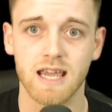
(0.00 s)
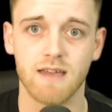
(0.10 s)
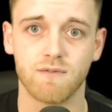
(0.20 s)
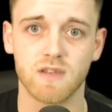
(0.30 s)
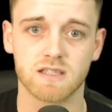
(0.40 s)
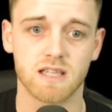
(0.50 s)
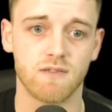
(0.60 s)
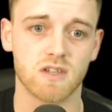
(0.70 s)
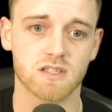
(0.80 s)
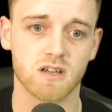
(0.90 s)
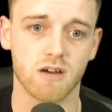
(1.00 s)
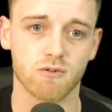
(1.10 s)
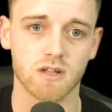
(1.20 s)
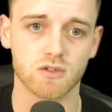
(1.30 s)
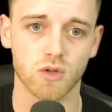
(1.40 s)
If this guy
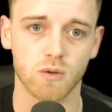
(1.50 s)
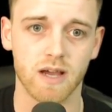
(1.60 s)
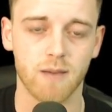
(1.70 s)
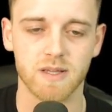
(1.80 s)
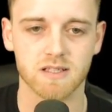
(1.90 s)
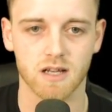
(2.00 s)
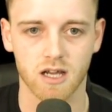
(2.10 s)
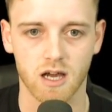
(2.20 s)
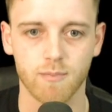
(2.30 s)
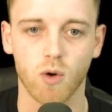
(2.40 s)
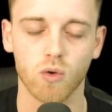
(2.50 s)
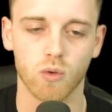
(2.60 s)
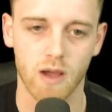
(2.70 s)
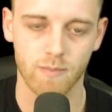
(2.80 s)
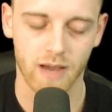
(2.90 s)
runs all the way up, it's going to come all the
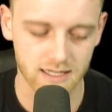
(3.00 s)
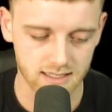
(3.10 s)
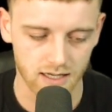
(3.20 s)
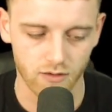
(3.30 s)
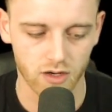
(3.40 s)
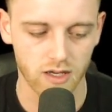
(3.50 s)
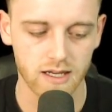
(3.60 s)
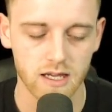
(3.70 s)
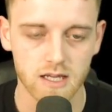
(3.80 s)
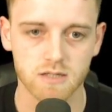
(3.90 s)
way back down, okay?